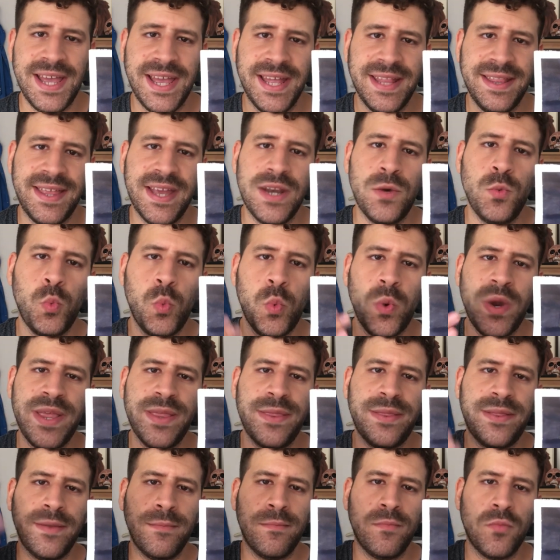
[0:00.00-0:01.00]
and then
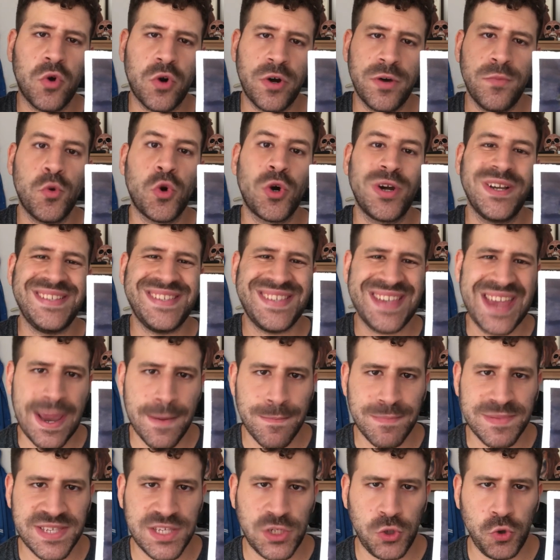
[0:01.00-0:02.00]
with the more and more
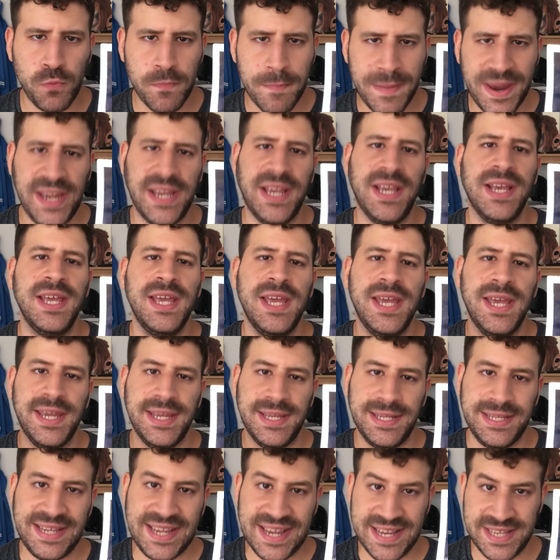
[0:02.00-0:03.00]
attempts you make,
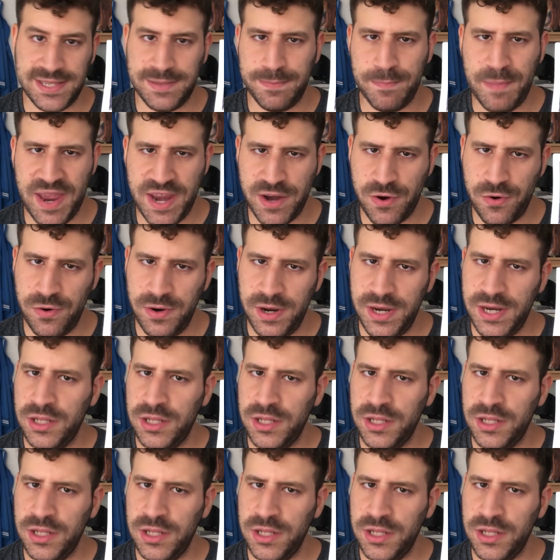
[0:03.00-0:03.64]
gets better.